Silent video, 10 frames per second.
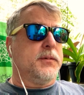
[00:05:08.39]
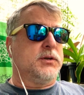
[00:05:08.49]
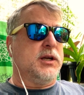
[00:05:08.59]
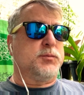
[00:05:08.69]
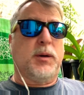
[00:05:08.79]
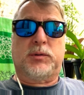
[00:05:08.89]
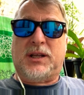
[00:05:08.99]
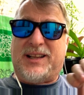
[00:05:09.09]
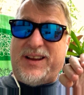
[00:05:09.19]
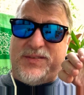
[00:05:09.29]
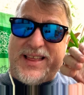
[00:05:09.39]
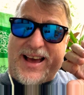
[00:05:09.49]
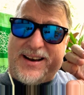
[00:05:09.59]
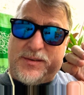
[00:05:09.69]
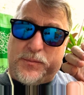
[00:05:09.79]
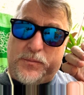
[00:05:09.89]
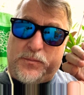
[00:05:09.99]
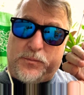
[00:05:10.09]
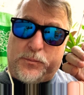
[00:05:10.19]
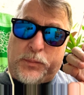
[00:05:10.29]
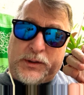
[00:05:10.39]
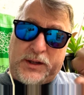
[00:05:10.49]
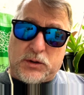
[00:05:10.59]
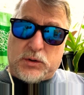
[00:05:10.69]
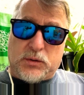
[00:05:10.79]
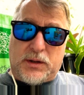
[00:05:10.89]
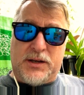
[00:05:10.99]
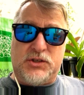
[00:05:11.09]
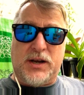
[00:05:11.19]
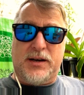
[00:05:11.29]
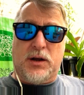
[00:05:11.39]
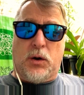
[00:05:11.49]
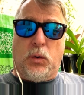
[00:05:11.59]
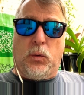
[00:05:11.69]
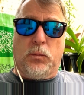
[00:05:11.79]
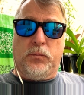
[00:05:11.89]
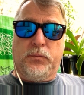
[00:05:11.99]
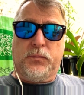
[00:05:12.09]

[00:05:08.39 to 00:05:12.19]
teach people to leave that political agenda home.